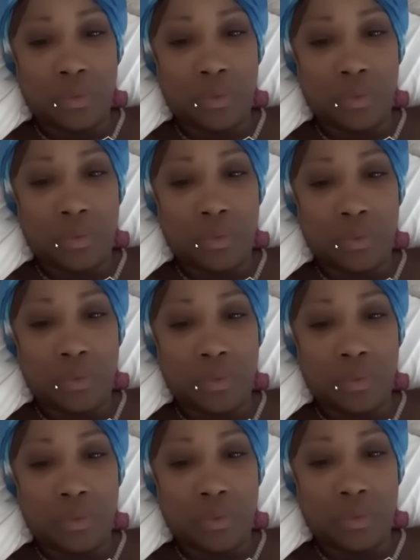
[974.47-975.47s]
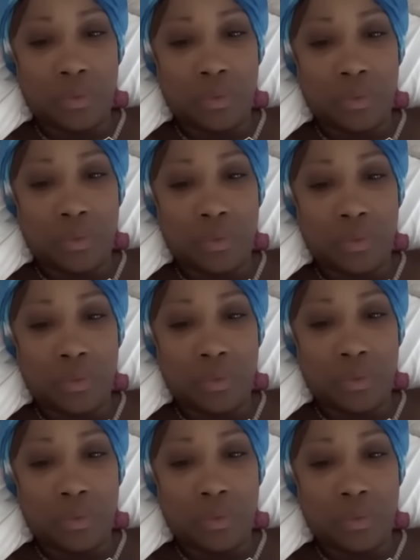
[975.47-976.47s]
It was just so much. You
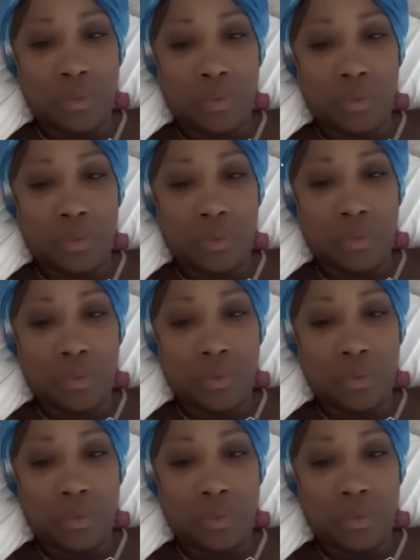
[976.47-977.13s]
know what I'm saying?